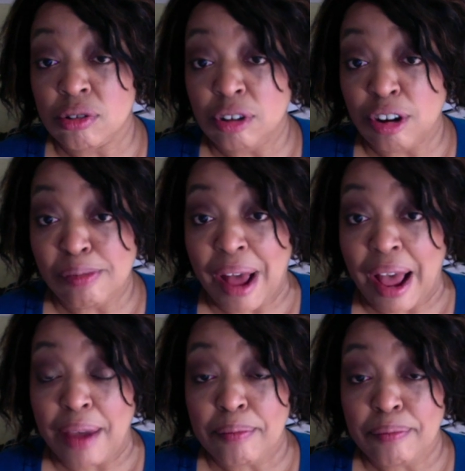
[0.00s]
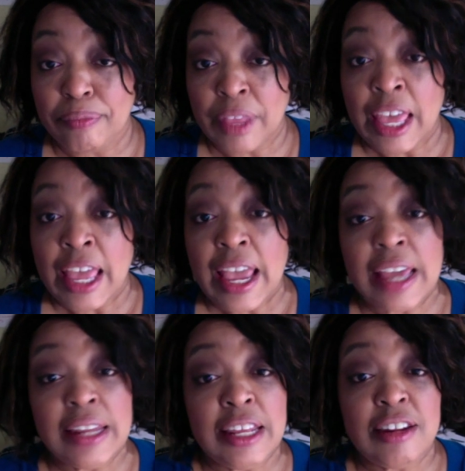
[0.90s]
nearby.
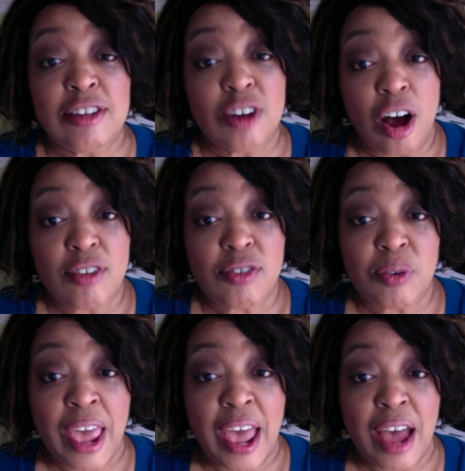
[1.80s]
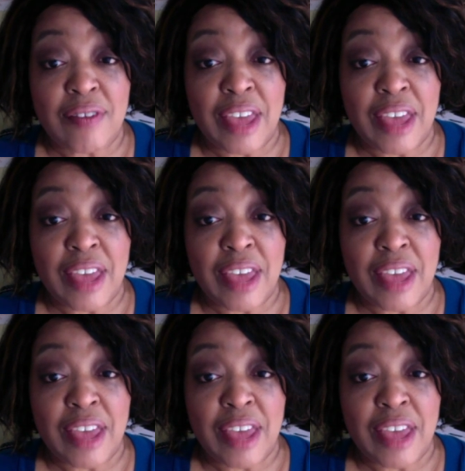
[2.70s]
It needed to also have